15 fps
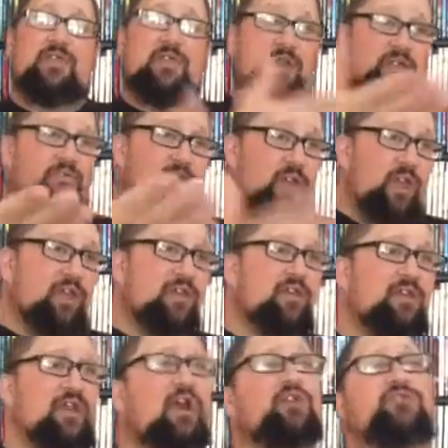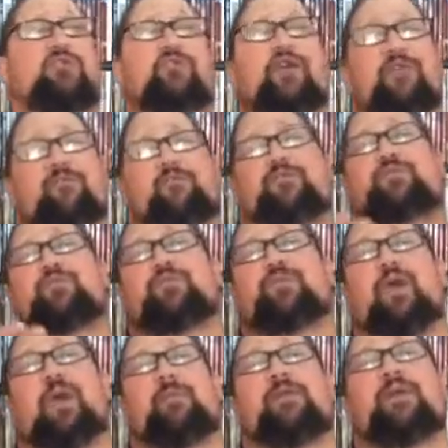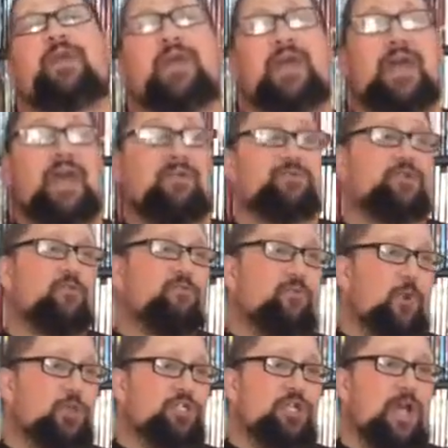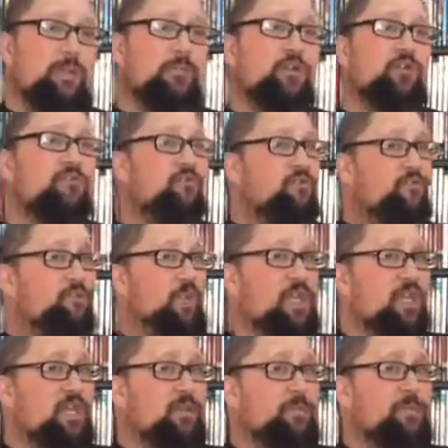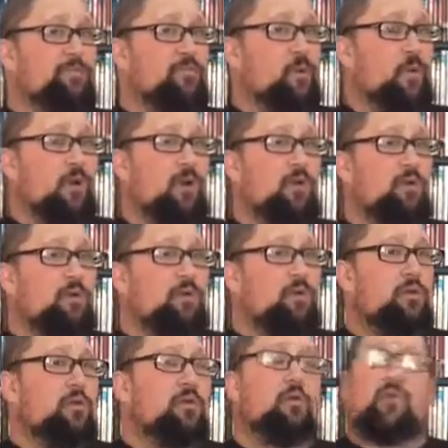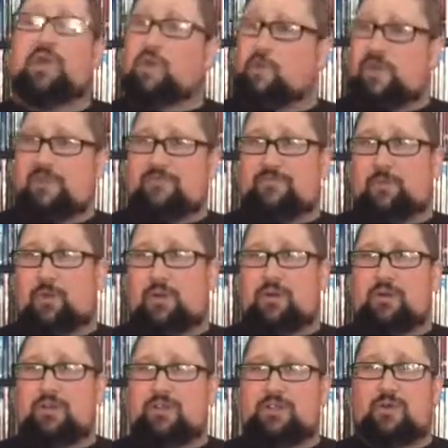Thank you for liking. And also, thank you for subscribing. If it's your first time here, if you've been here before, what are you waiting for?